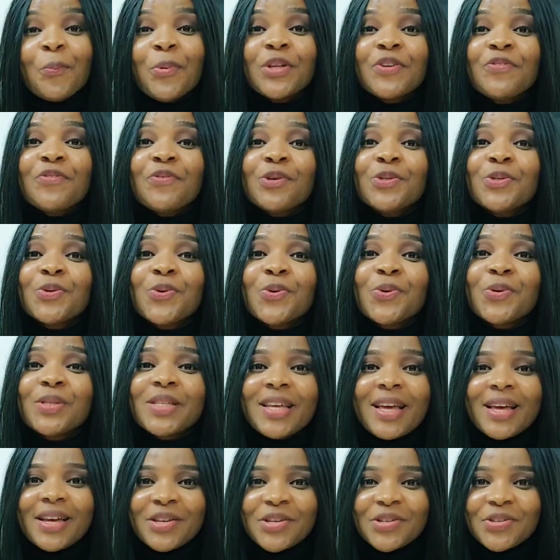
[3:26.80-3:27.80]
But if you want to go
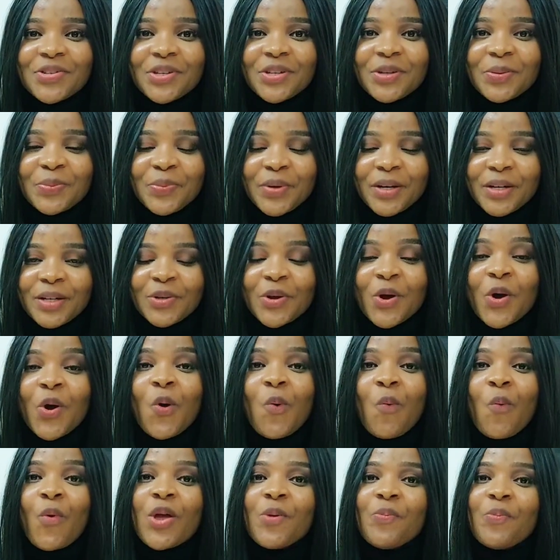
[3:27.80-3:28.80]
the extra mile,
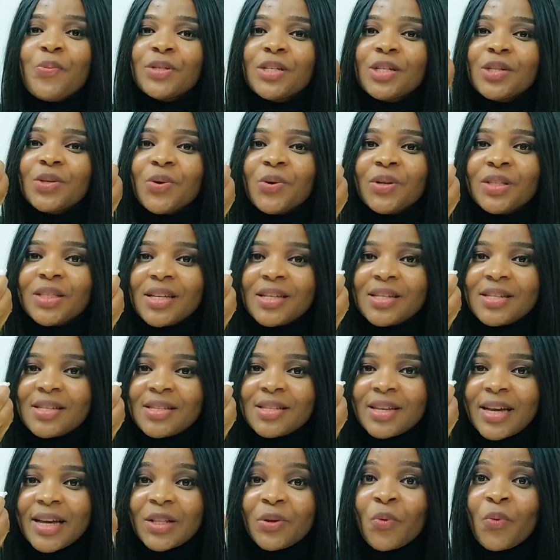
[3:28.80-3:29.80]
when you put it on each
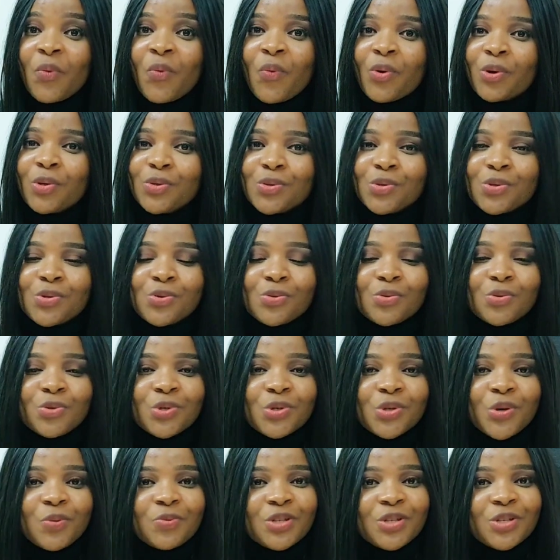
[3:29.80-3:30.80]
side, 1 to
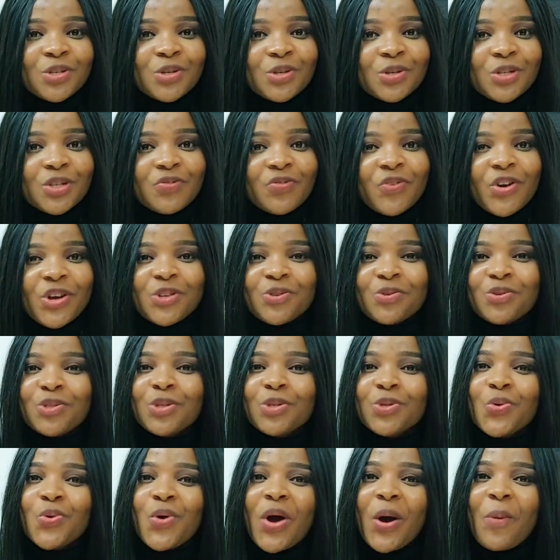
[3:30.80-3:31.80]
2 drops is just fine. You
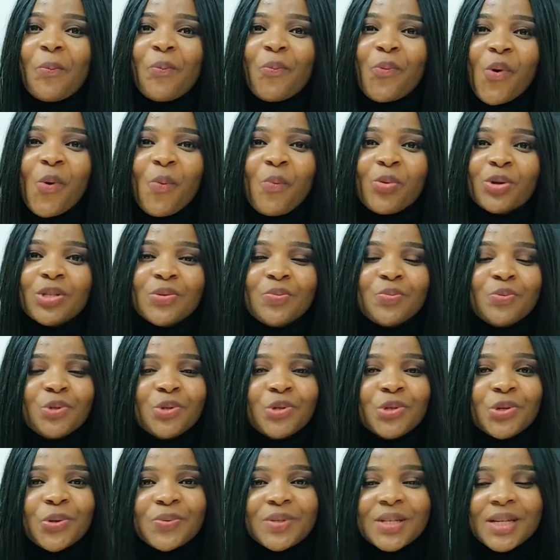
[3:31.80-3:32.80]
don't need to go and pour
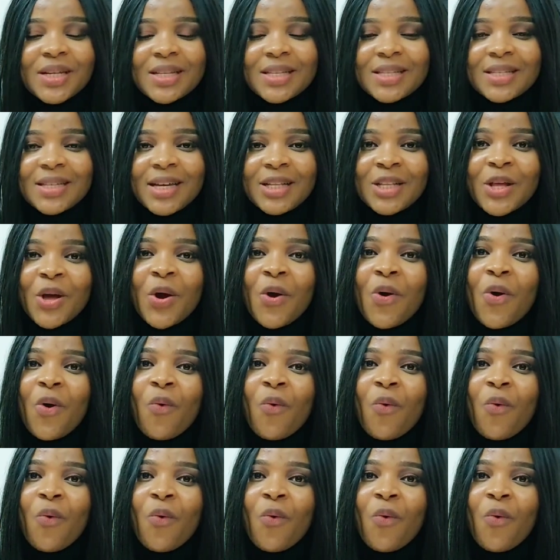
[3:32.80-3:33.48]
multiple drops inside.